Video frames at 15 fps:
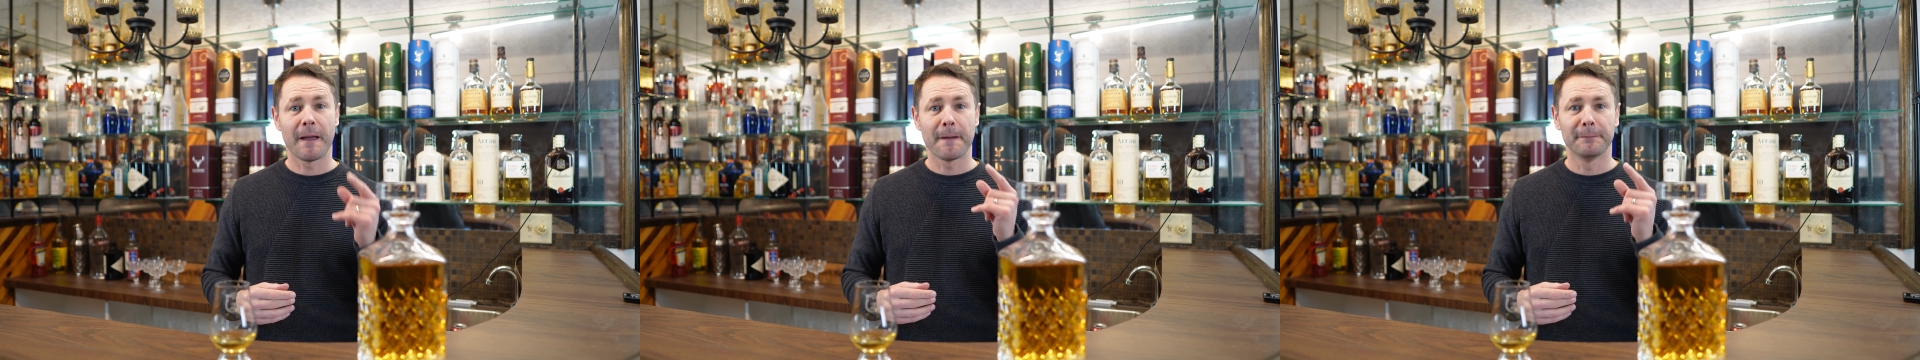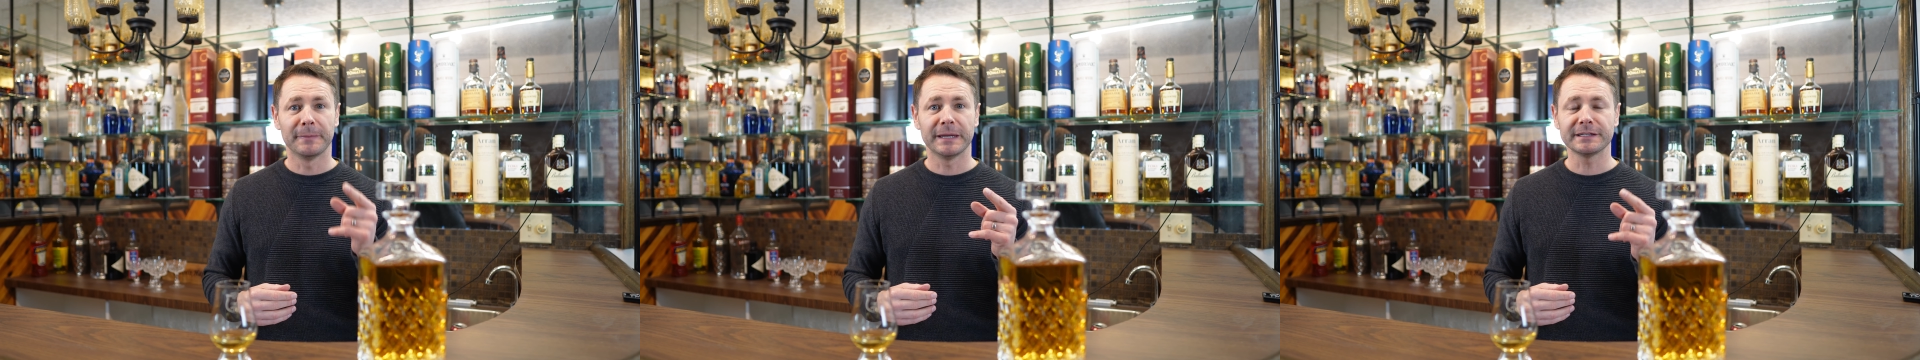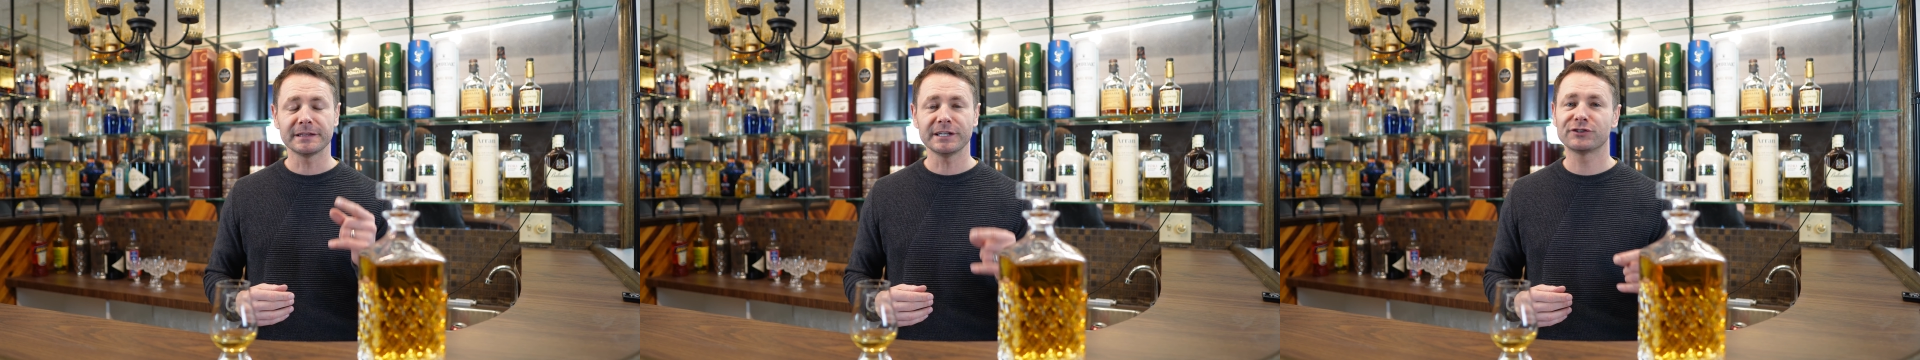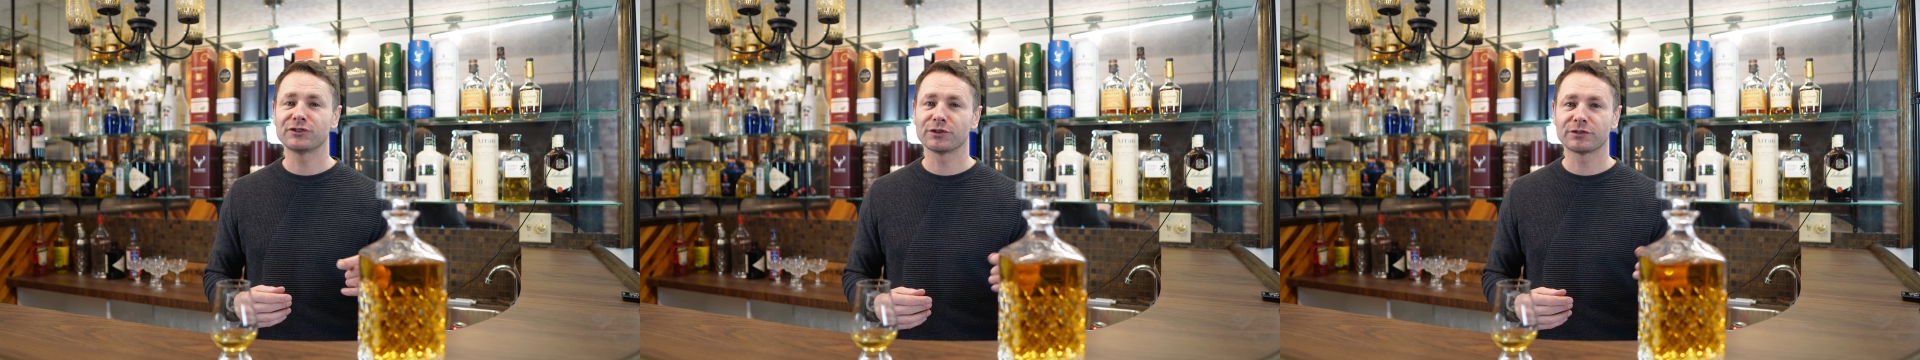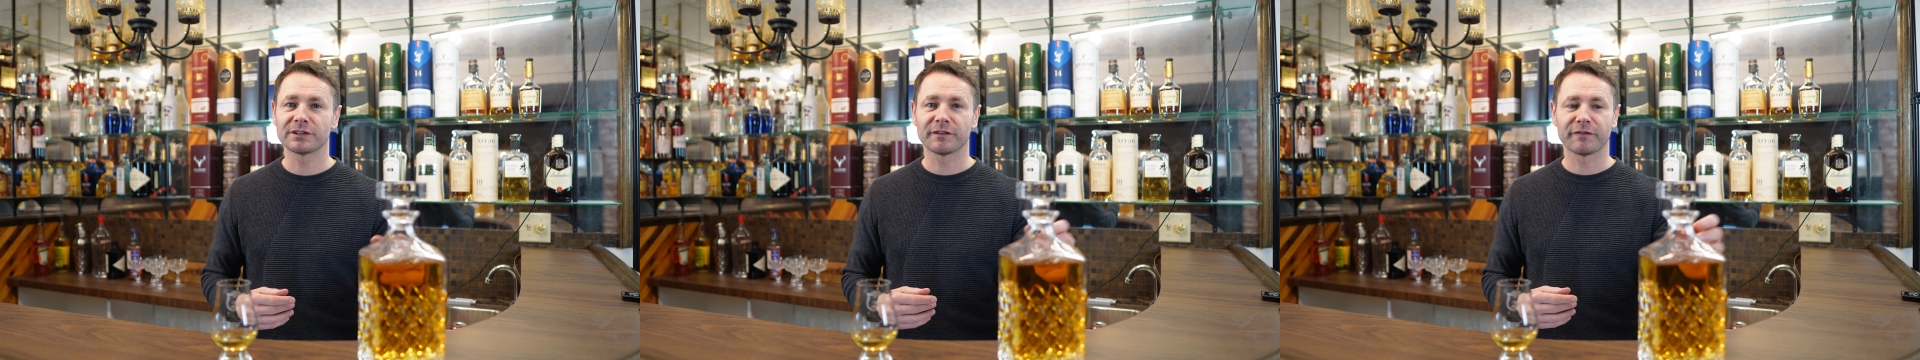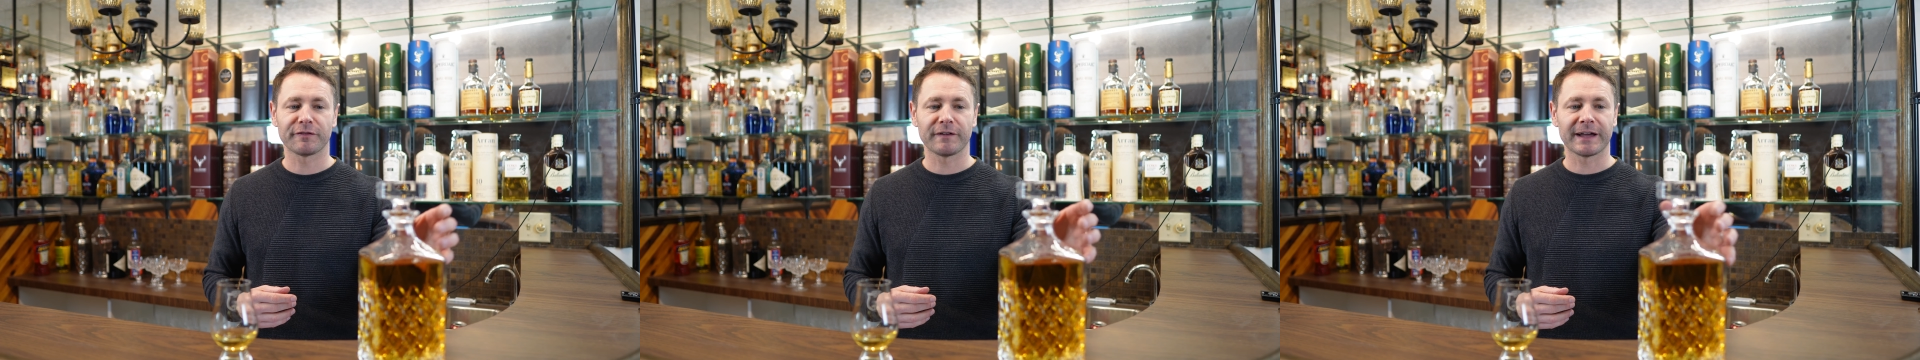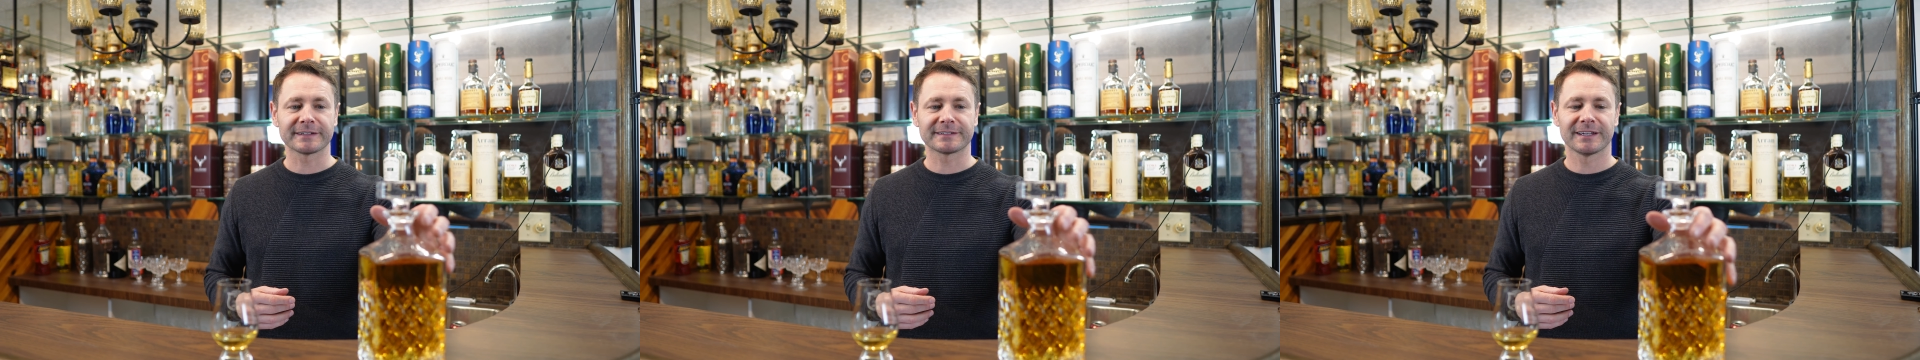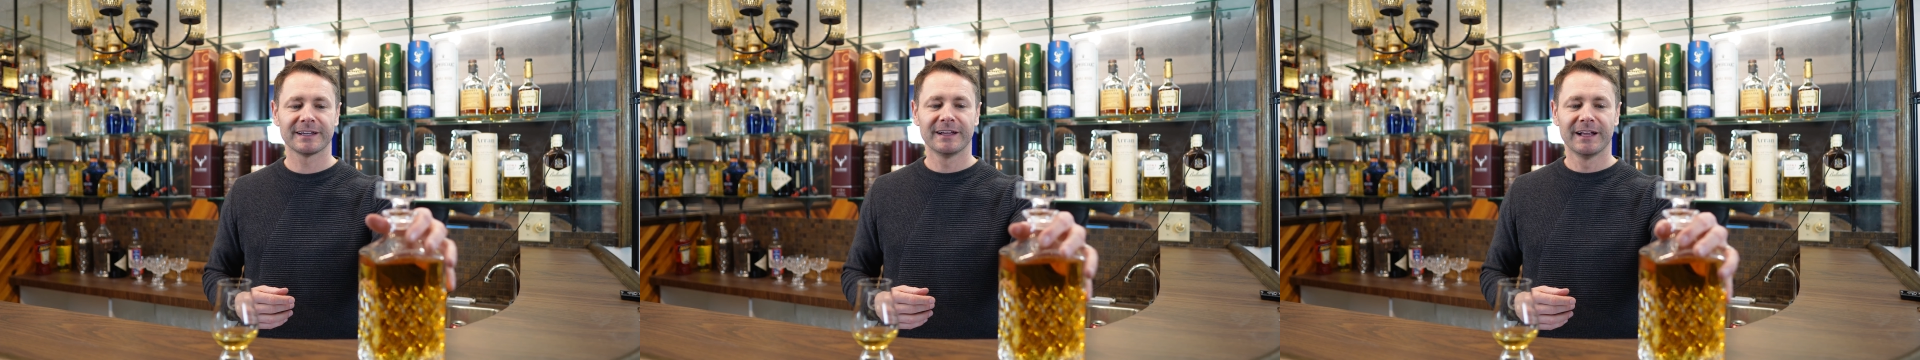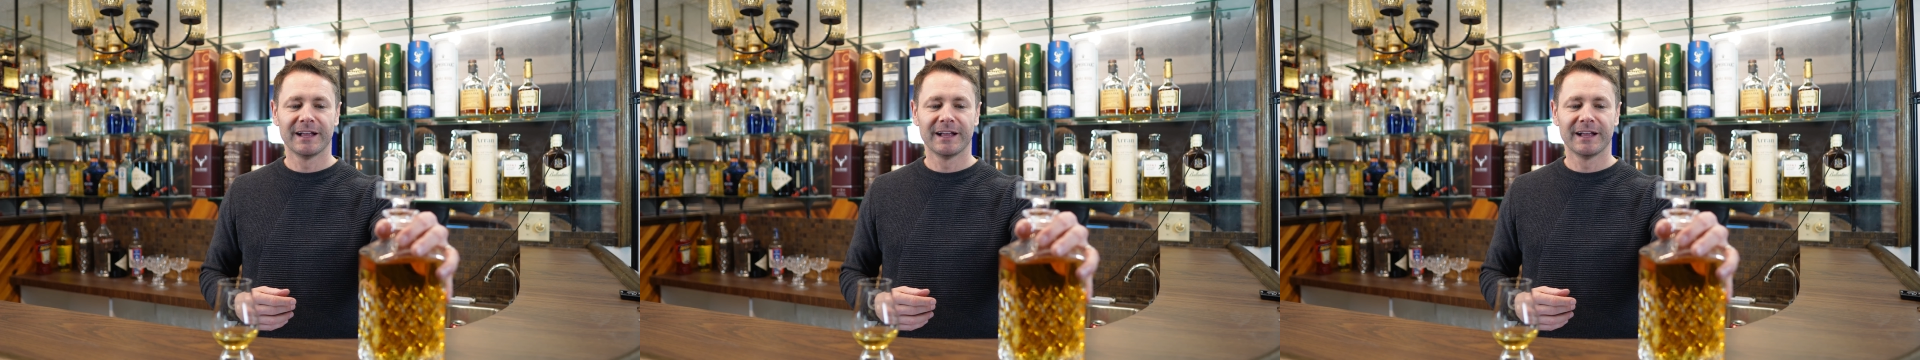mainly due to the fact